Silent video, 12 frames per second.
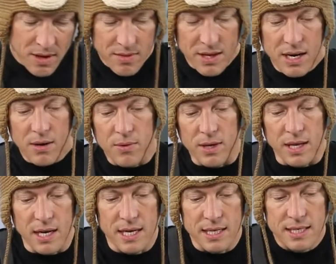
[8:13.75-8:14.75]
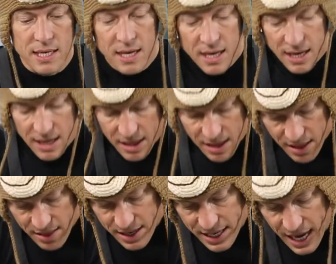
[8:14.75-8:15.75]
Then I realized
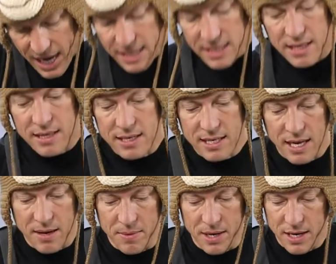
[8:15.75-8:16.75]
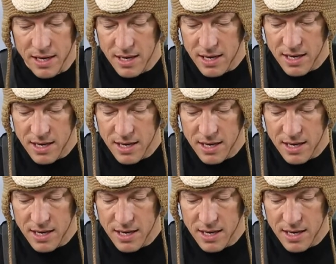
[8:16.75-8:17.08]
the case that this came in